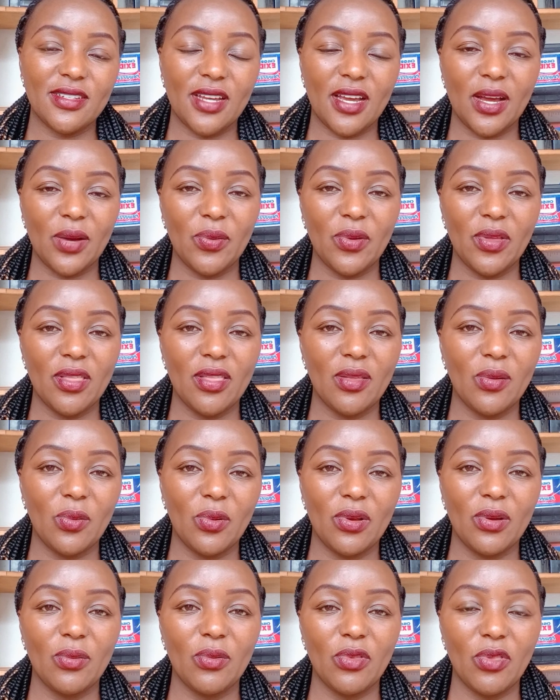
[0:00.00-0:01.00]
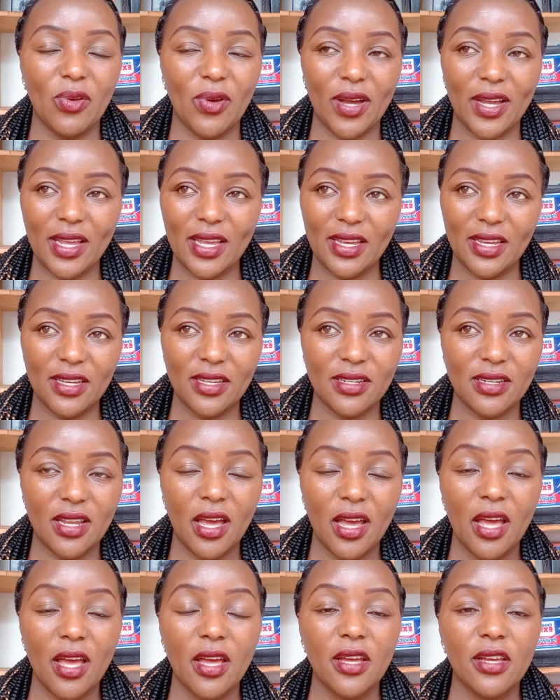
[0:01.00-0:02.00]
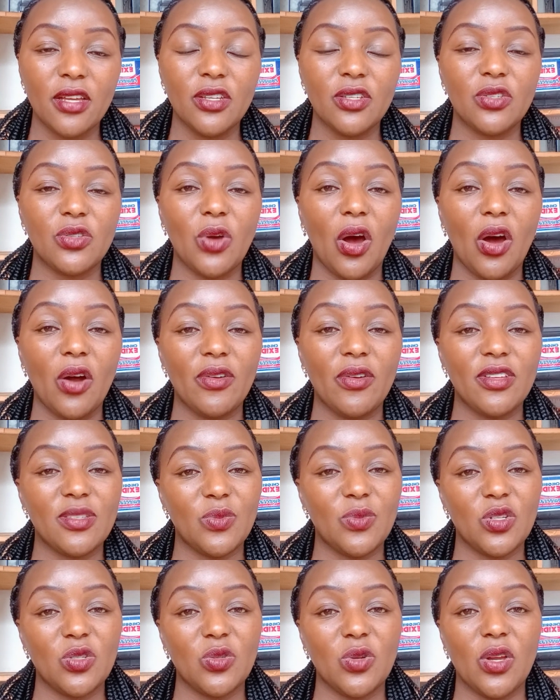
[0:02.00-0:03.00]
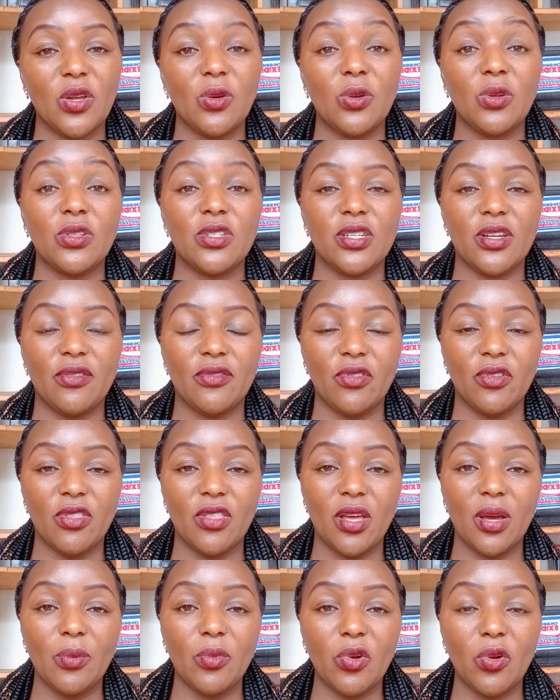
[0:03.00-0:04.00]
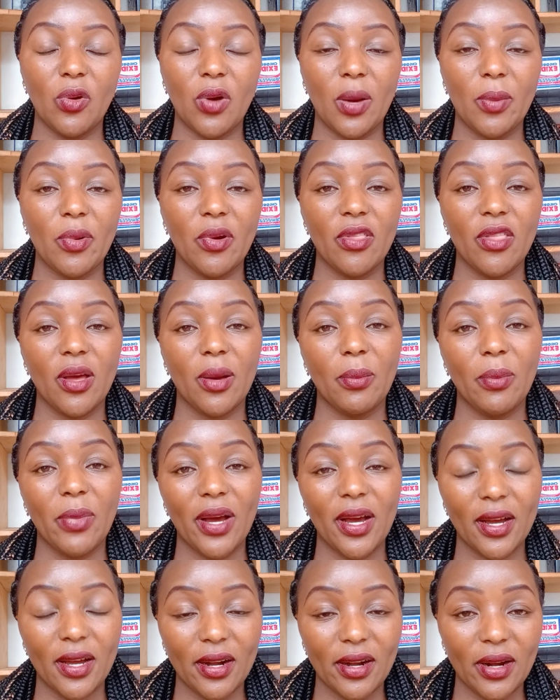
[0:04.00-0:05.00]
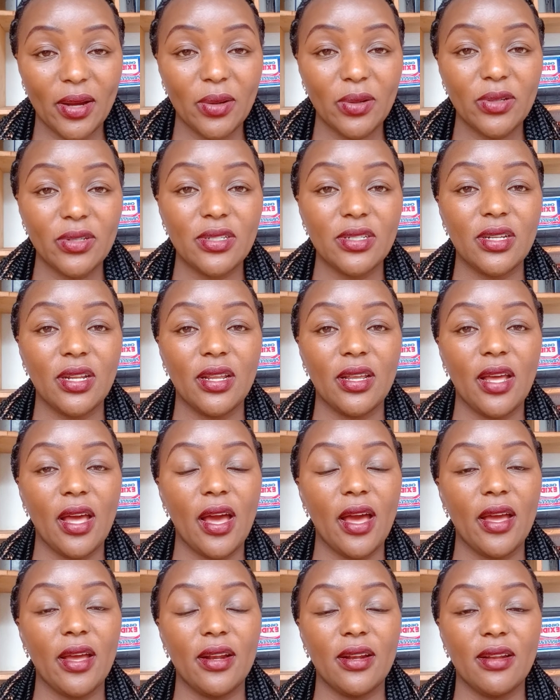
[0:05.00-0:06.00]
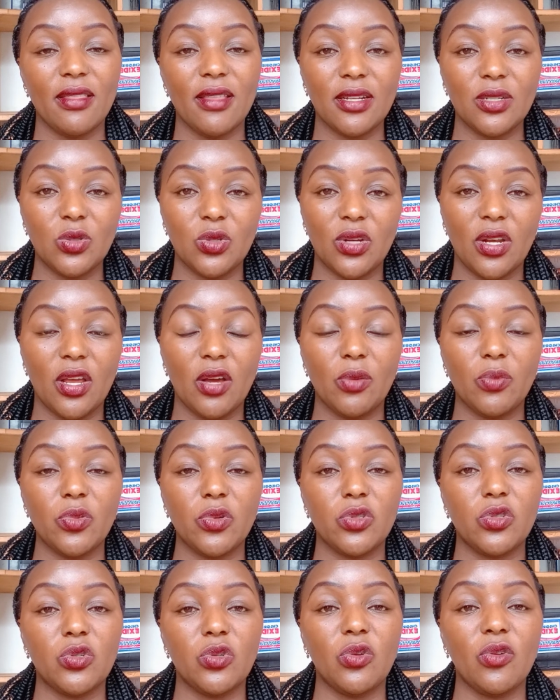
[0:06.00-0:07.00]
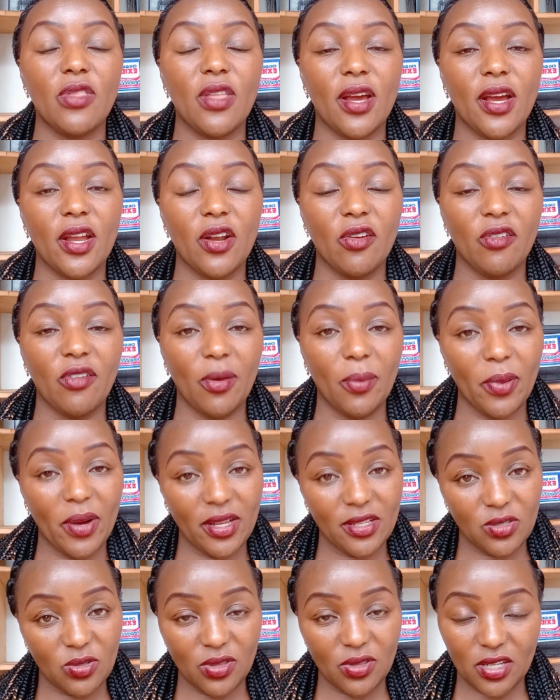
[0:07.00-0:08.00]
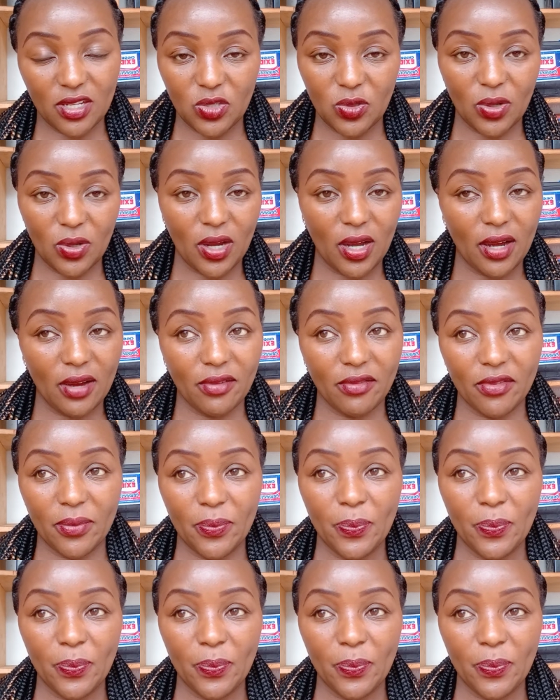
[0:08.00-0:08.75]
her with your kid? So always make sure you interview them, know about their background, and that will help you to know the kind of a person that you have.